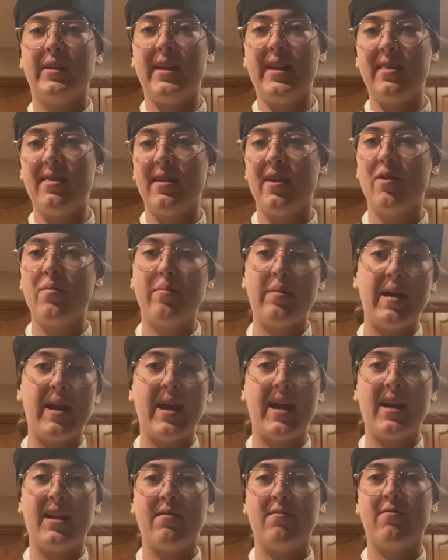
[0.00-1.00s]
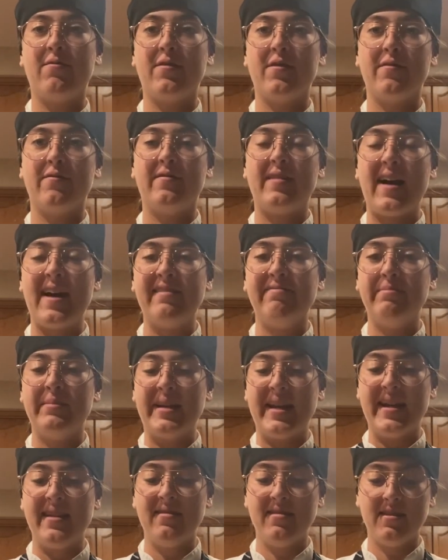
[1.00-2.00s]
in their pan for 5
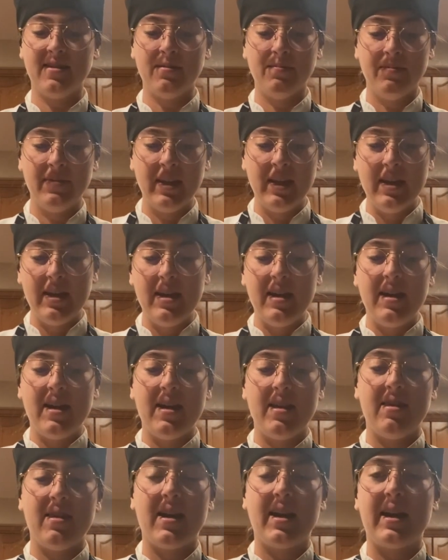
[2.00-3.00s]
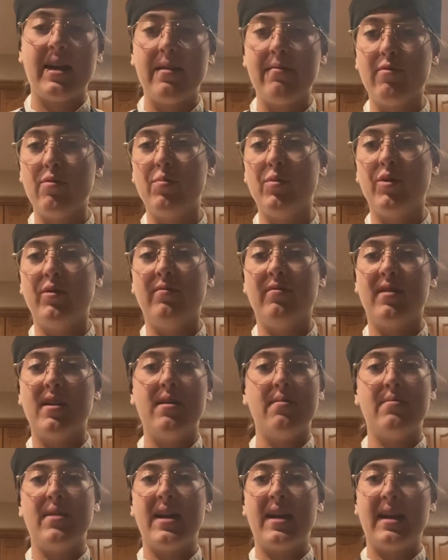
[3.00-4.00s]
minutes, and then I removed
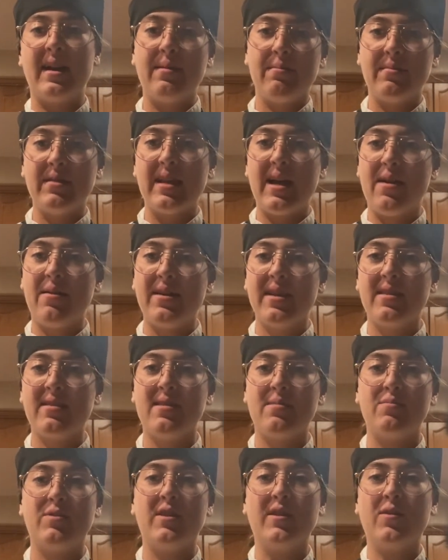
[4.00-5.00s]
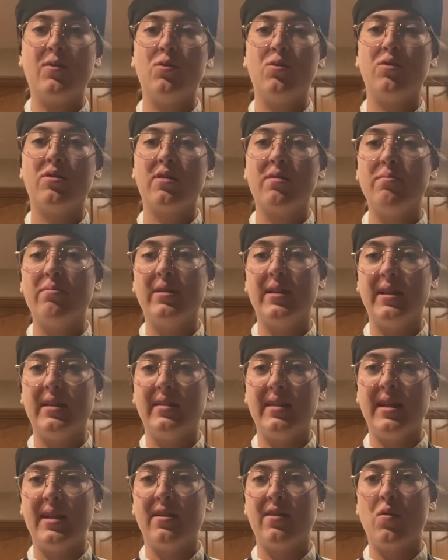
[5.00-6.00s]
them, and I'm allowing them to cool
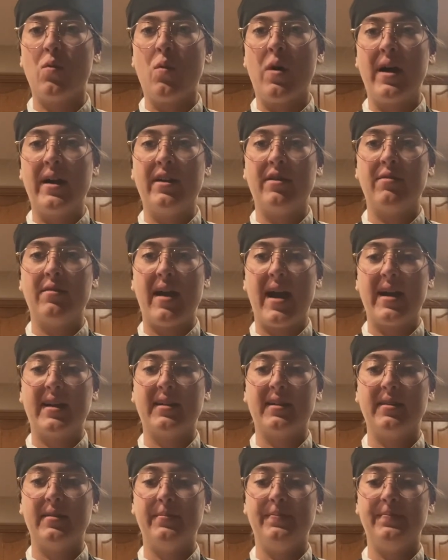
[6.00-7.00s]
completely on a wire rack.